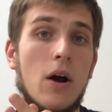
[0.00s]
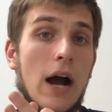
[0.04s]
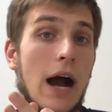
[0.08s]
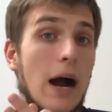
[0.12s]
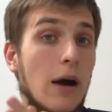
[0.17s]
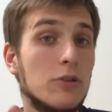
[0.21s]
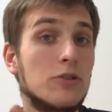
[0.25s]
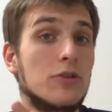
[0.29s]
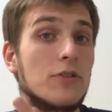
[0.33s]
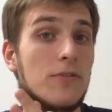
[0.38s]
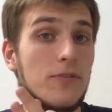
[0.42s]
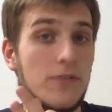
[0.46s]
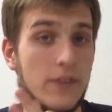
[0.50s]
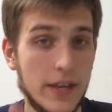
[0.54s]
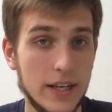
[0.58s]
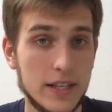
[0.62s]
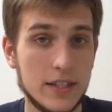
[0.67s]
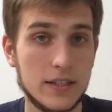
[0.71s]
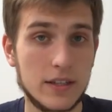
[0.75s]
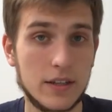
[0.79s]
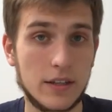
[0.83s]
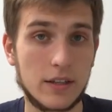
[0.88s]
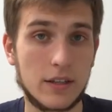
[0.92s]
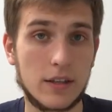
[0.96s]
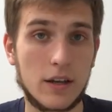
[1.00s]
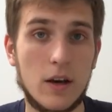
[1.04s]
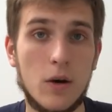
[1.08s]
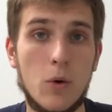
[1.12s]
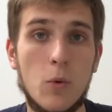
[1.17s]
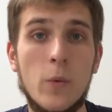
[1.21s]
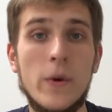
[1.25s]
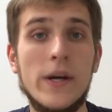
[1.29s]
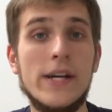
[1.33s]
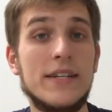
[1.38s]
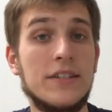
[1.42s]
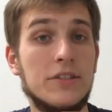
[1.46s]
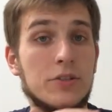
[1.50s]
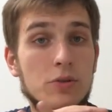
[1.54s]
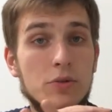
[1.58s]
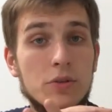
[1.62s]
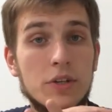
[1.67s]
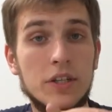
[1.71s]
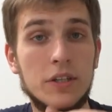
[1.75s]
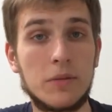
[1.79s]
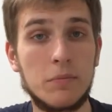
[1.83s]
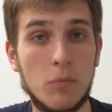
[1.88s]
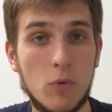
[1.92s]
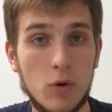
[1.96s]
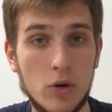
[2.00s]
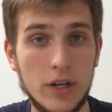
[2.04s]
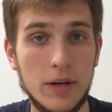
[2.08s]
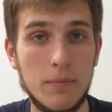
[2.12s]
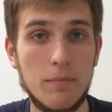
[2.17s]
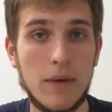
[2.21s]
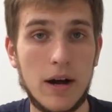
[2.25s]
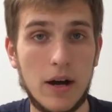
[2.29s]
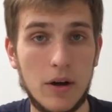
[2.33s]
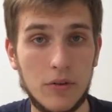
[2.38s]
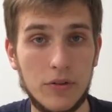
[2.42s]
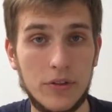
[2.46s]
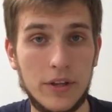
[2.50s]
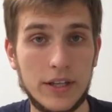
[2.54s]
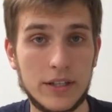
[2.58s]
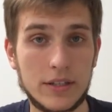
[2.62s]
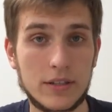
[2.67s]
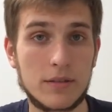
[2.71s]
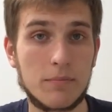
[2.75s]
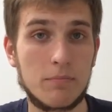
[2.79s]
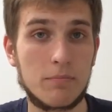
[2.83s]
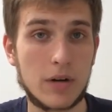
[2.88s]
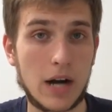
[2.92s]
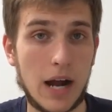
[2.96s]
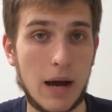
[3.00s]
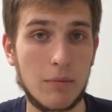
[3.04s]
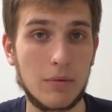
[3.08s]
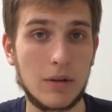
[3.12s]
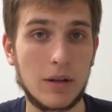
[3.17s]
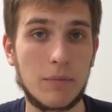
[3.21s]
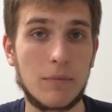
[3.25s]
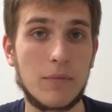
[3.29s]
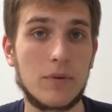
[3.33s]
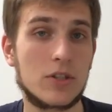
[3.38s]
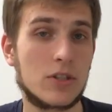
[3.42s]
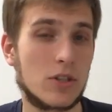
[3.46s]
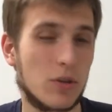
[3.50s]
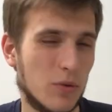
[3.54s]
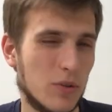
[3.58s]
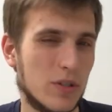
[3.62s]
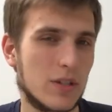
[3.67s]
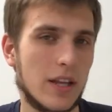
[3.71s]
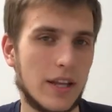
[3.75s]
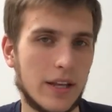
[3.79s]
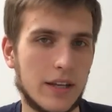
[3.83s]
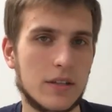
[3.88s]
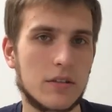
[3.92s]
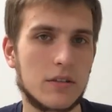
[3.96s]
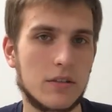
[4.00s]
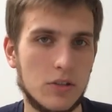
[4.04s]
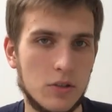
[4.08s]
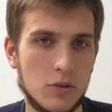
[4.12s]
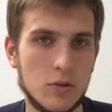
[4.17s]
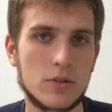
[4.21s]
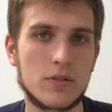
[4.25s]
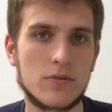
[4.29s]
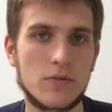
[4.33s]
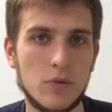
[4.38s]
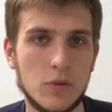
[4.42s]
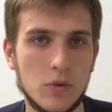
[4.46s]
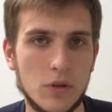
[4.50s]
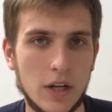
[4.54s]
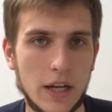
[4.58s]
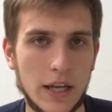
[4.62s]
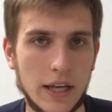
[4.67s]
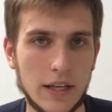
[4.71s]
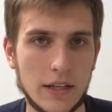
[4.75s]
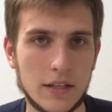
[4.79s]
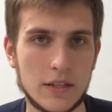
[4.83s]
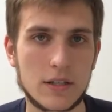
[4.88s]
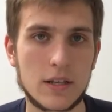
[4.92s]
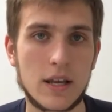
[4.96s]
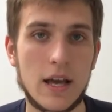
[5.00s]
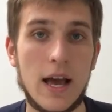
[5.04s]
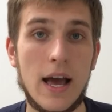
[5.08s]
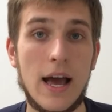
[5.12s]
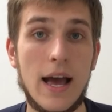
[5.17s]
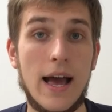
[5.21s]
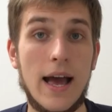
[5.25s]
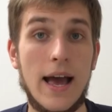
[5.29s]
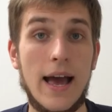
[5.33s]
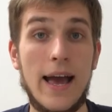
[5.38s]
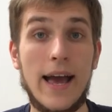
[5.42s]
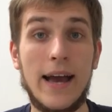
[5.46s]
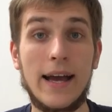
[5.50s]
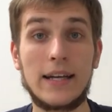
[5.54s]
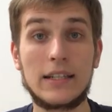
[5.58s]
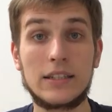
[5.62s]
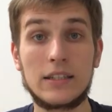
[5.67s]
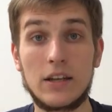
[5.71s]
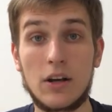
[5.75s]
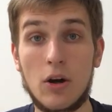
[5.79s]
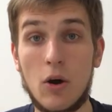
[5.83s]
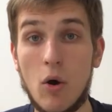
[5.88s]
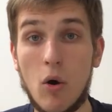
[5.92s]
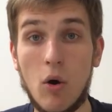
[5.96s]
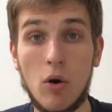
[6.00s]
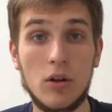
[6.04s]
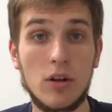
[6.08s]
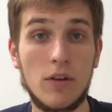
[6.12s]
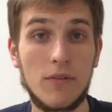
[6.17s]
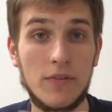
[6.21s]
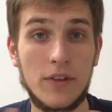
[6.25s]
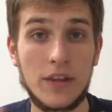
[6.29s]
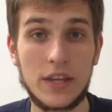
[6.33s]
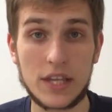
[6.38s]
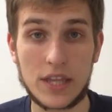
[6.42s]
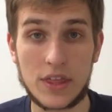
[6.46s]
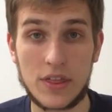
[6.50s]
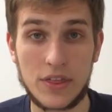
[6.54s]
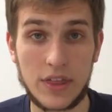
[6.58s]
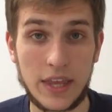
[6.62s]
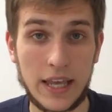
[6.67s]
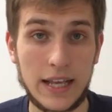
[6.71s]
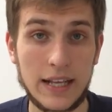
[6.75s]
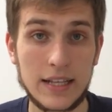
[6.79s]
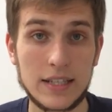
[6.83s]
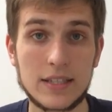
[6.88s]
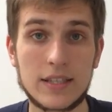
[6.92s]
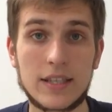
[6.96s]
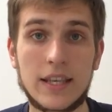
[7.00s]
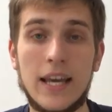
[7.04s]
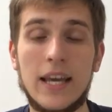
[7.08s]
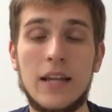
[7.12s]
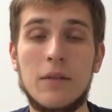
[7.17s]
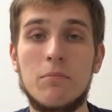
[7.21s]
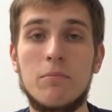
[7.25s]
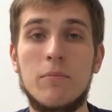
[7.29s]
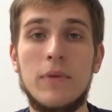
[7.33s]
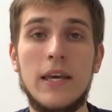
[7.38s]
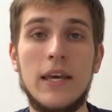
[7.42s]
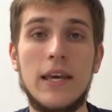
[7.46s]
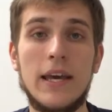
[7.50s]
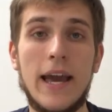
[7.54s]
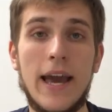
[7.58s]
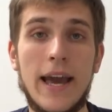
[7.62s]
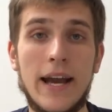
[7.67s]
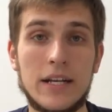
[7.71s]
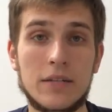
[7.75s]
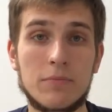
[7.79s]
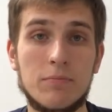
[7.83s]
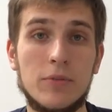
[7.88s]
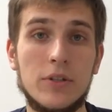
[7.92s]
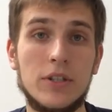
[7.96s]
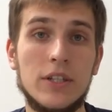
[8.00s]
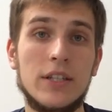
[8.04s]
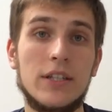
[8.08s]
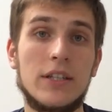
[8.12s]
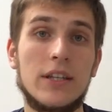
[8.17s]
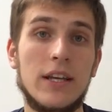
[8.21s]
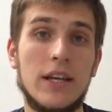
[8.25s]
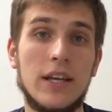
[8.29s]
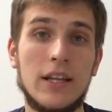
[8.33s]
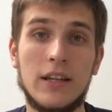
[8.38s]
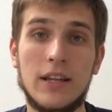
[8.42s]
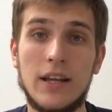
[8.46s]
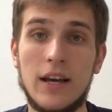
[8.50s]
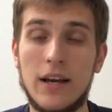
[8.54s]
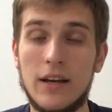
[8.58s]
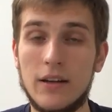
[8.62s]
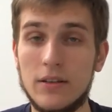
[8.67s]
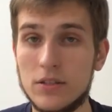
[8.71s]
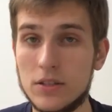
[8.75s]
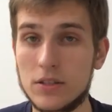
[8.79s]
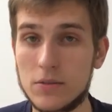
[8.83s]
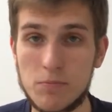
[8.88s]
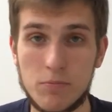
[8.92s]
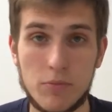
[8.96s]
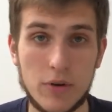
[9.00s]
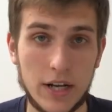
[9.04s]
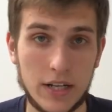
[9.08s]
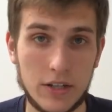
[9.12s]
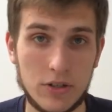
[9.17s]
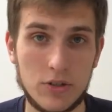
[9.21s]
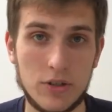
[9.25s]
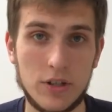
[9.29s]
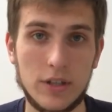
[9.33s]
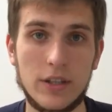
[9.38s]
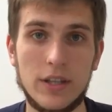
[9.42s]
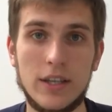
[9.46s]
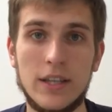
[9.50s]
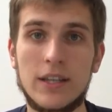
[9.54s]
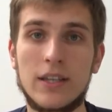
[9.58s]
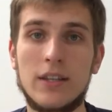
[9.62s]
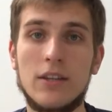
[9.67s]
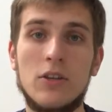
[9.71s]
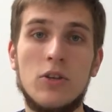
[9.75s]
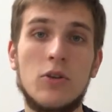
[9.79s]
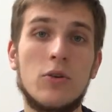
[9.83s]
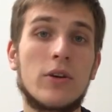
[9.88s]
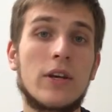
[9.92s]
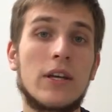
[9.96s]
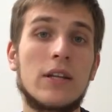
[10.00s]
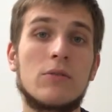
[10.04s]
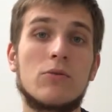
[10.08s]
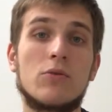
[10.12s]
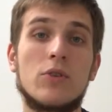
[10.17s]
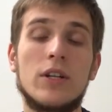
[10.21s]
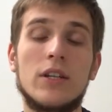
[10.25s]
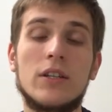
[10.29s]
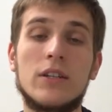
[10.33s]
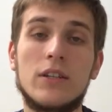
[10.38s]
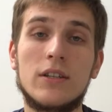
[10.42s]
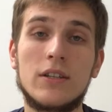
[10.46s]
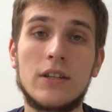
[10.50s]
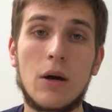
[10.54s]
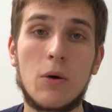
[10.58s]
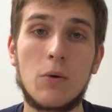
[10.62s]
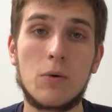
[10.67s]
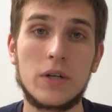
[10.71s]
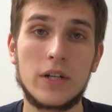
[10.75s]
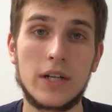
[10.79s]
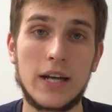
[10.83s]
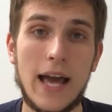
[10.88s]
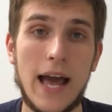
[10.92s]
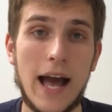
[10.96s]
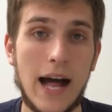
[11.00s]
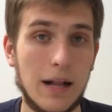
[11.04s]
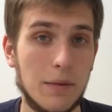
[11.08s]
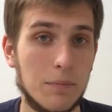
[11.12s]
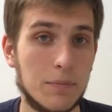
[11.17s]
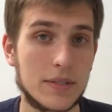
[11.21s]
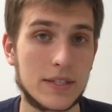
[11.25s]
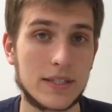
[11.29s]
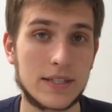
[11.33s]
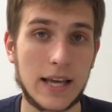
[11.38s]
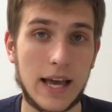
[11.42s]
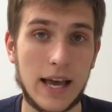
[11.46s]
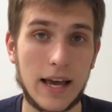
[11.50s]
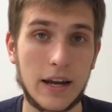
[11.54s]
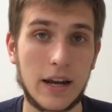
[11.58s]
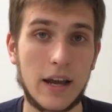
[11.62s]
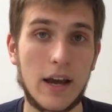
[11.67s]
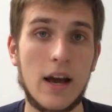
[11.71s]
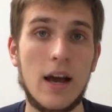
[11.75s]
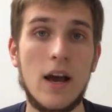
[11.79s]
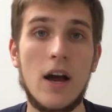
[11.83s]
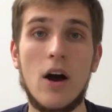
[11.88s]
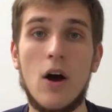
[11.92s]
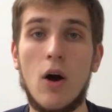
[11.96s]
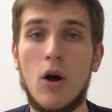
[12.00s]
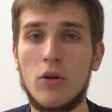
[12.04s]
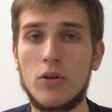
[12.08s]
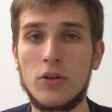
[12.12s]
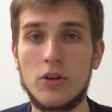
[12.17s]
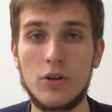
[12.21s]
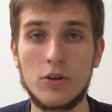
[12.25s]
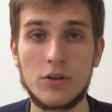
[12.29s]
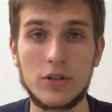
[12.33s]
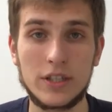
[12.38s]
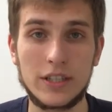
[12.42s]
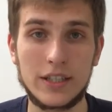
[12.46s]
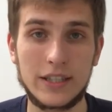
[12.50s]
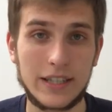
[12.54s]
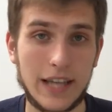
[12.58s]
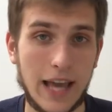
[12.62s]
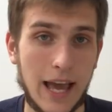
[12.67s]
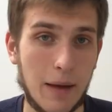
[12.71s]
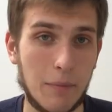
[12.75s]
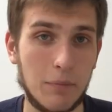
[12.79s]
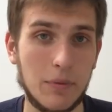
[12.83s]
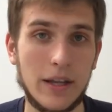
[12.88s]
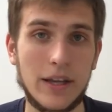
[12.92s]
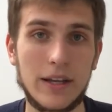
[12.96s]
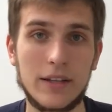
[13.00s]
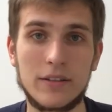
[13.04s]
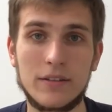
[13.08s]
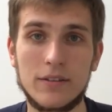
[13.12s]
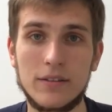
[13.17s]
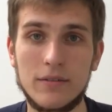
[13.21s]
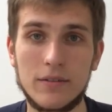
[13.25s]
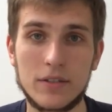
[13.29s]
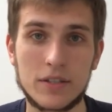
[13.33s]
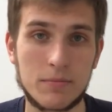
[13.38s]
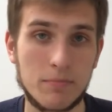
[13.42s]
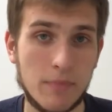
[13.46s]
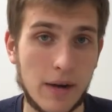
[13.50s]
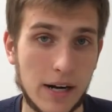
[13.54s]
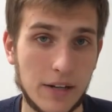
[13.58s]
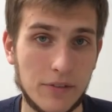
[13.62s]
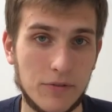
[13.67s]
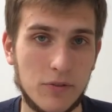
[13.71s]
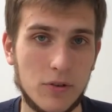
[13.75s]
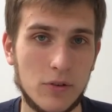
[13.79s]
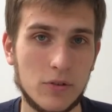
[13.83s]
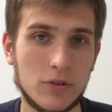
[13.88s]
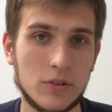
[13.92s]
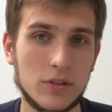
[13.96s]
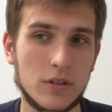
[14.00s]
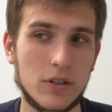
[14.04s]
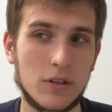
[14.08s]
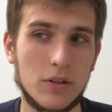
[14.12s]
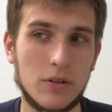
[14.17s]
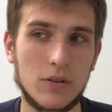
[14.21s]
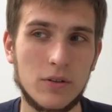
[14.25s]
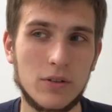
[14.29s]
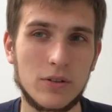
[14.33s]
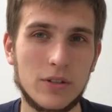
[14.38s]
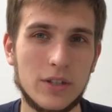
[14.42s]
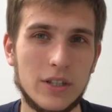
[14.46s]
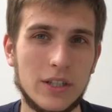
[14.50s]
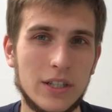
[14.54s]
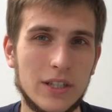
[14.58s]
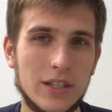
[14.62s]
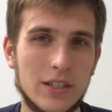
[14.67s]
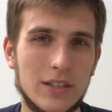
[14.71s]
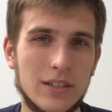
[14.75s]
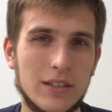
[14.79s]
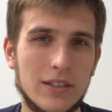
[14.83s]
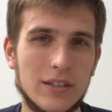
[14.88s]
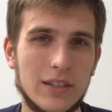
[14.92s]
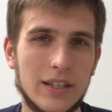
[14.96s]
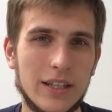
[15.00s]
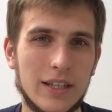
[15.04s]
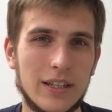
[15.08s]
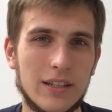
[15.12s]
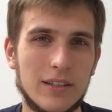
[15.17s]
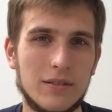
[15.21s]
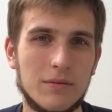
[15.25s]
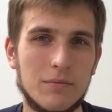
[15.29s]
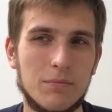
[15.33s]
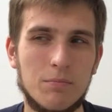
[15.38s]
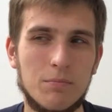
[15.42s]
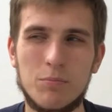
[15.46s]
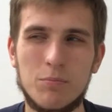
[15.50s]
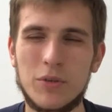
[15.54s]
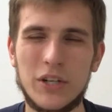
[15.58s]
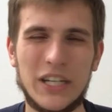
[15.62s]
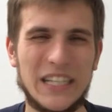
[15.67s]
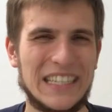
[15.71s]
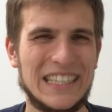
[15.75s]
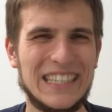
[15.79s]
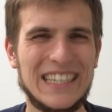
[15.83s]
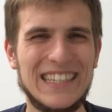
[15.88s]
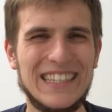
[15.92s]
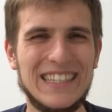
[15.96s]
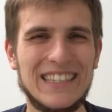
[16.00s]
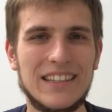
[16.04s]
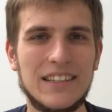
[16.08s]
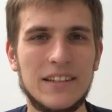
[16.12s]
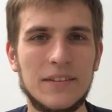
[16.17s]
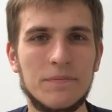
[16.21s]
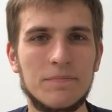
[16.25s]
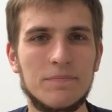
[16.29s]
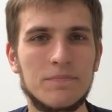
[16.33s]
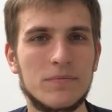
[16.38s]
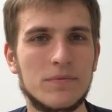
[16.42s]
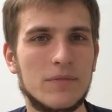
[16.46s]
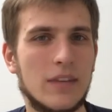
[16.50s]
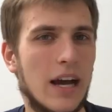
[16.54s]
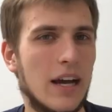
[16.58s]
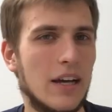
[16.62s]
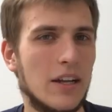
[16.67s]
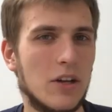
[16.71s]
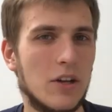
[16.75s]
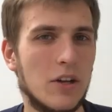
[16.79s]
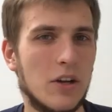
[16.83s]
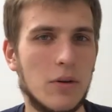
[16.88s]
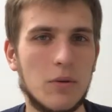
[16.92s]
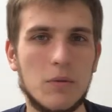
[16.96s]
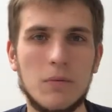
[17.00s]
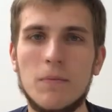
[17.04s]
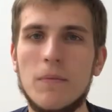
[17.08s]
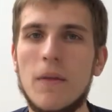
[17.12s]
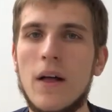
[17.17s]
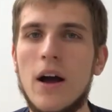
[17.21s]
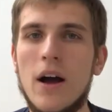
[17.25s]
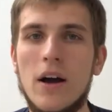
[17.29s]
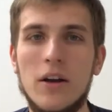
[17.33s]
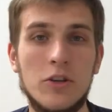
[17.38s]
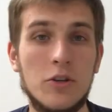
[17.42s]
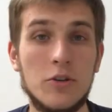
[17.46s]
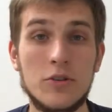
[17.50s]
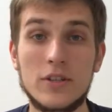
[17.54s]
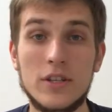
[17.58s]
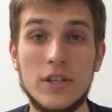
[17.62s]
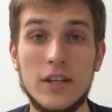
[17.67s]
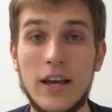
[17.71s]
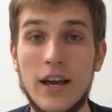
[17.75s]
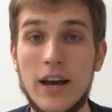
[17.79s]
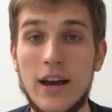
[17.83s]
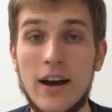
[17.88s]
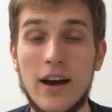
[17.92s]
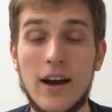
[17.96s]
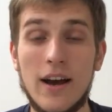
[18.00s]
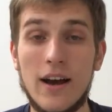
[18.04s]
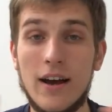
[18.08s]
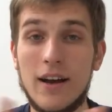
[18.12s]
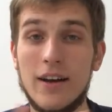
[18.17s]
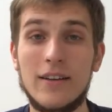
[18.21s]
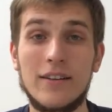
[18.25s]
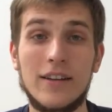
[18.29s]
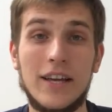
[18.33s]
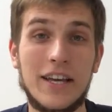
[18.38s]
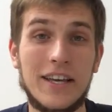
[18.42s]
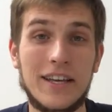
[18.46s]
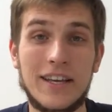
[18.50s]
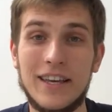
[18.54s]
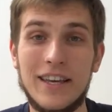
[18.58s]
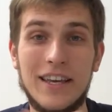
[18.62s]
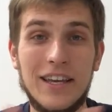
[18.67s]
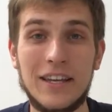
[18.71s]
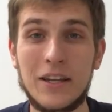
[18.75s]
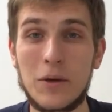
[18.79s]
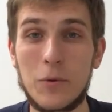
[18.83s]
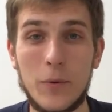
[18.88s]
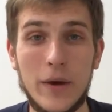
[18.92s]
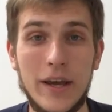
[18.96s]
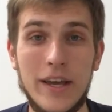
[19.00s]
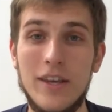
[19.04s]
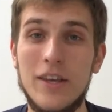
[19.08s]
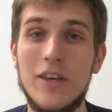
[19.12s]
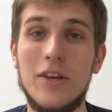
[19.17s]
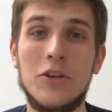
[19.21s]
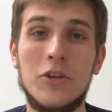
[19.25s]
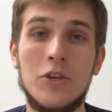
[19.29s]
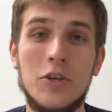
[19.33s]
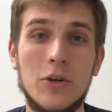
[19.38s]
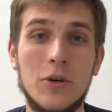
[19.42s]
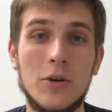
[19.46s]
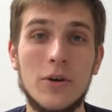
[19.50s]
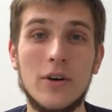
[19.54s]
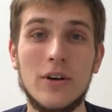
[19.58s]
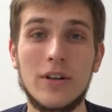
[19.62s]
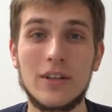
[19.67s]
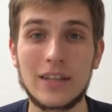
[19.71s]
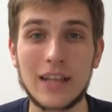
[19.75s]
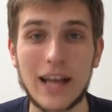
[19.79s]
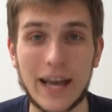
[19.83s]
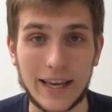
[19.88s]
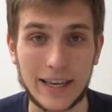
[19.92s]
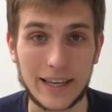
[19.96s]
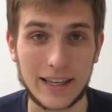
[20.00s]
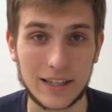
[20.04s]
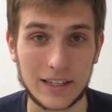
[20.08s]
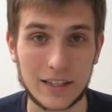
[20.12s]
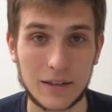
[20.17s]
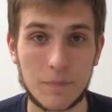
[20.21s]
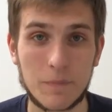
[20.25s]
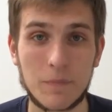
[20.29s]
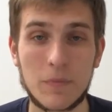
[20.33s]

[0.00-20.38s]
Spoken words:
How to fix it? Where to read more about this problem? So it's like useful links. And all of the things can be exported in a spreadsheet. You can read in our Help Center on your tablet, smartphone, or like print it? I don't know. Use it like in a way you like it.